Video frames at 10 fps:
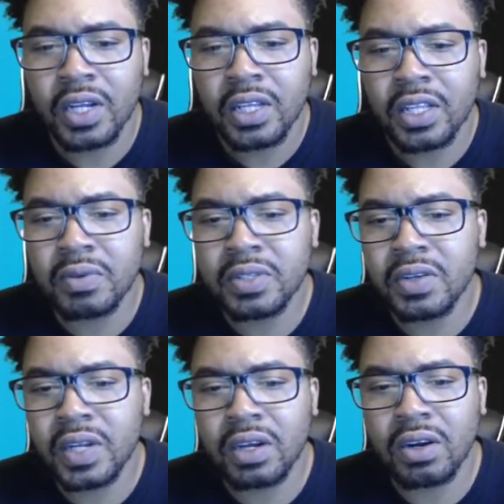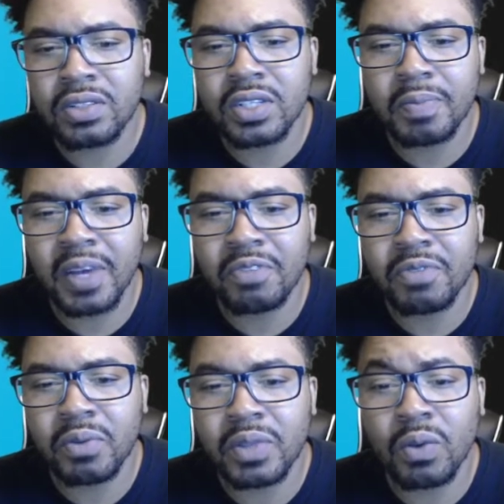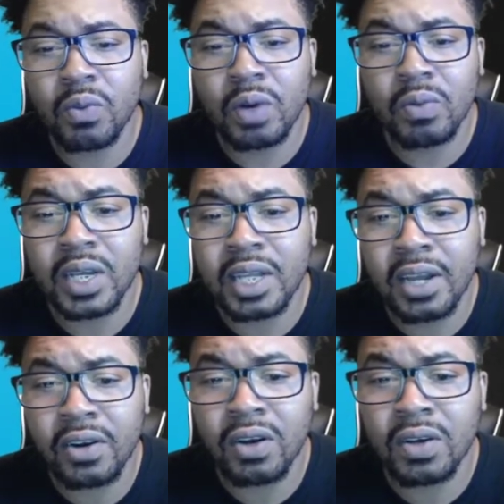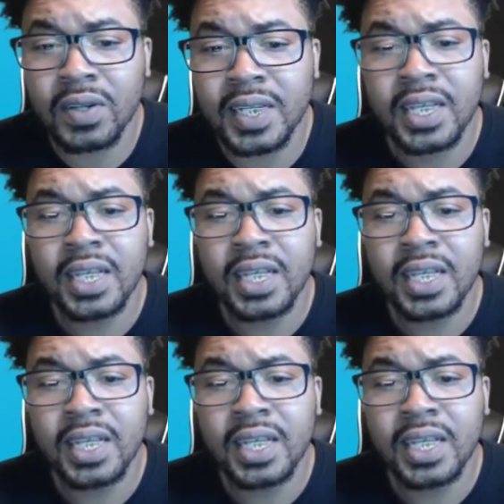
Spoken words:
You return that card to the battlefield with a 1/1 counter on it.